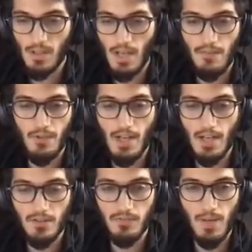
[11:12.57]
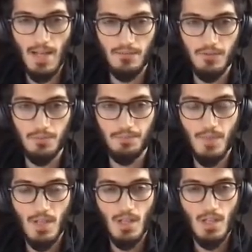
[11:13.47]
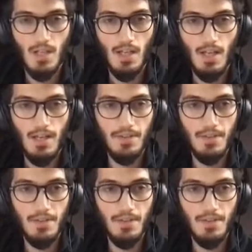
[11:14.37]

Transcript: every kind of platform. And